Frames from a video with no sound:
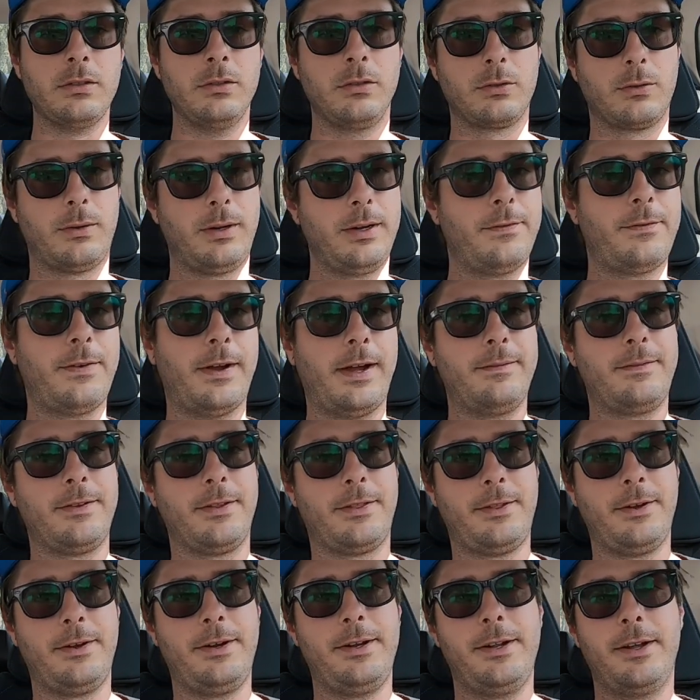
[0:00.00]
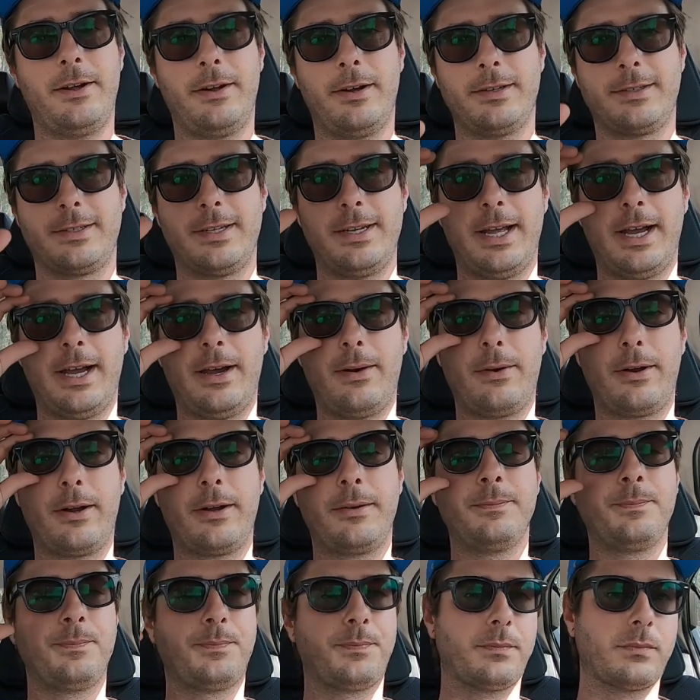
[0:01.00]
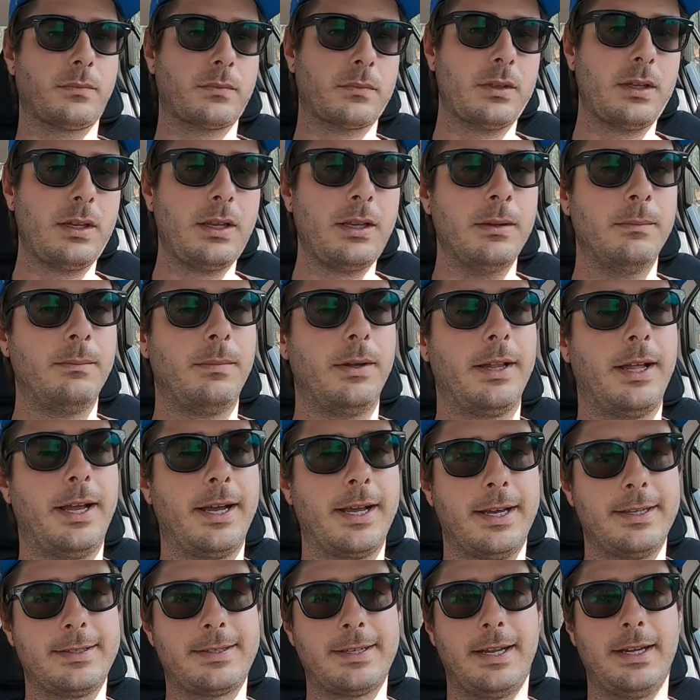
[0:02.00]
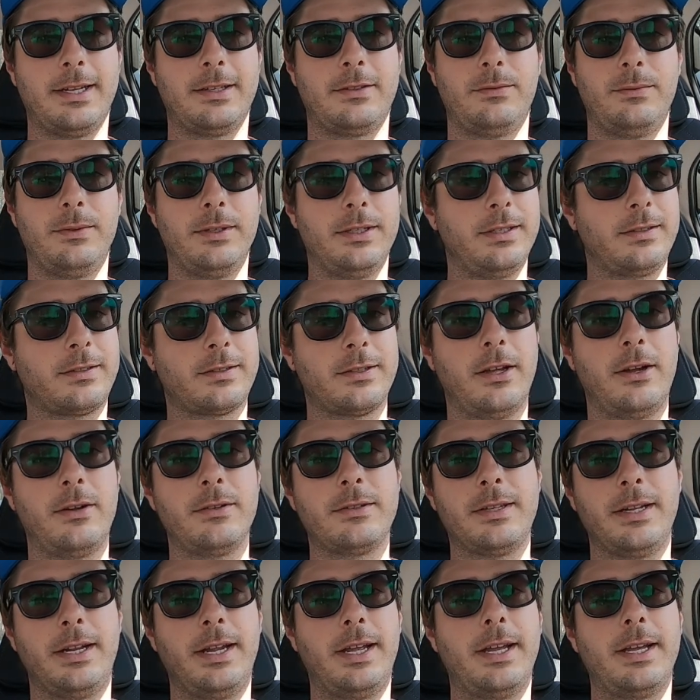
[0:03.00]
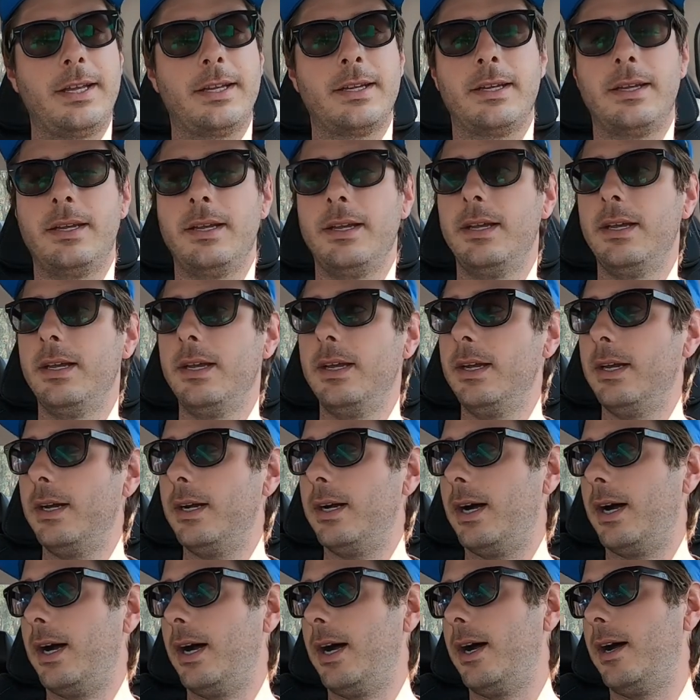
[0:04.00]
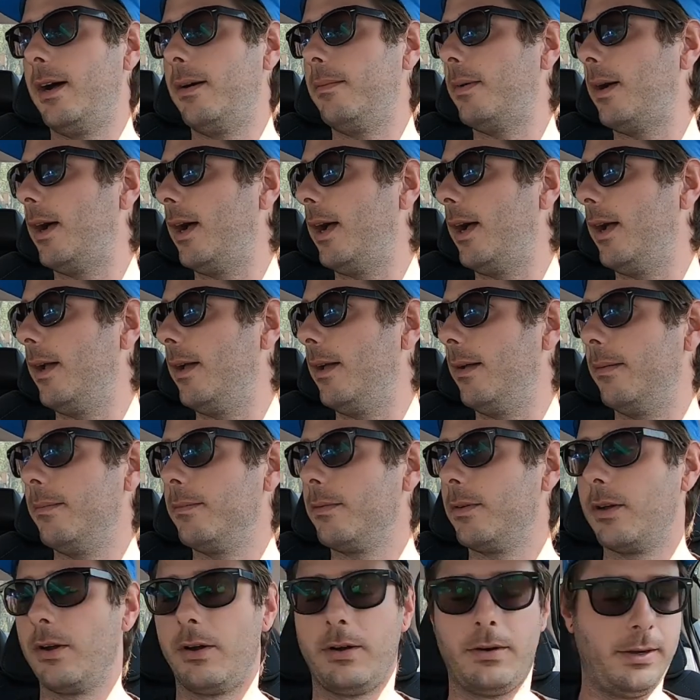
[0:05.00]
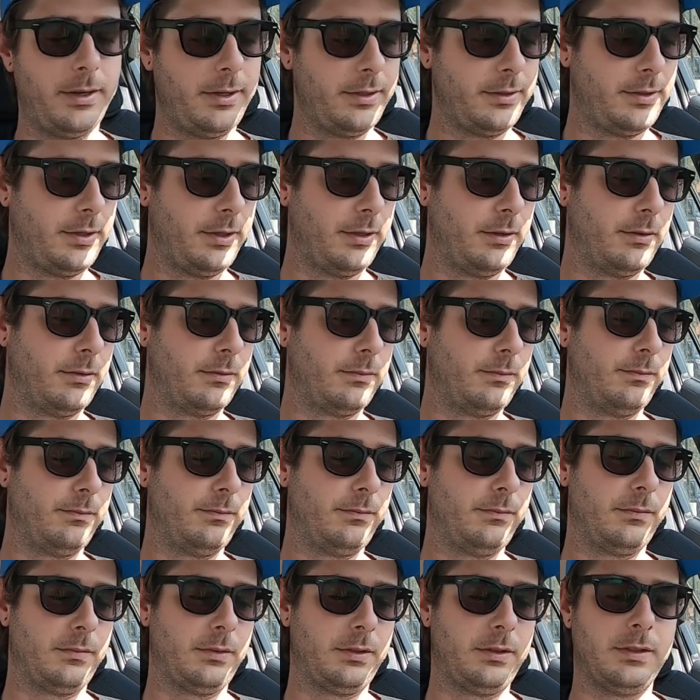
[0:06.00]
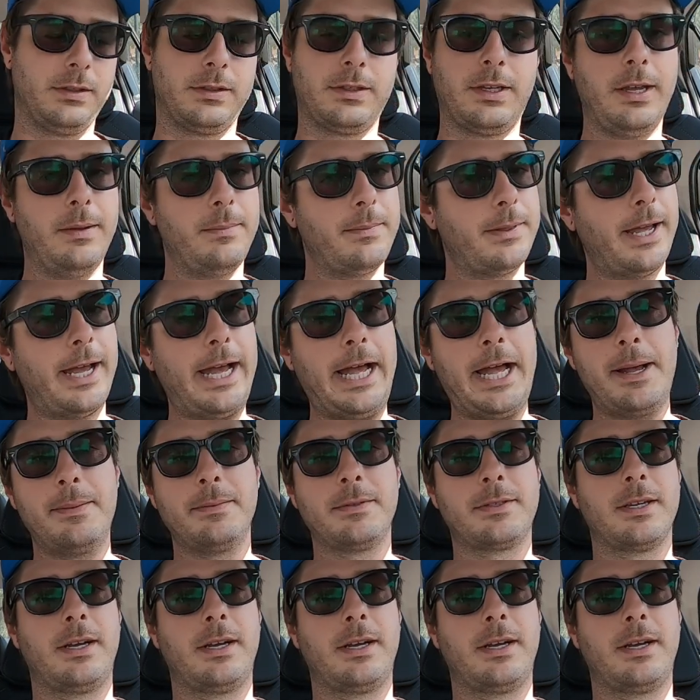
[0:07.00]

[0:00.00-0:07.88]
$25 to $30 an hour. But like I said, it's really slow today. I am going to just keep the apps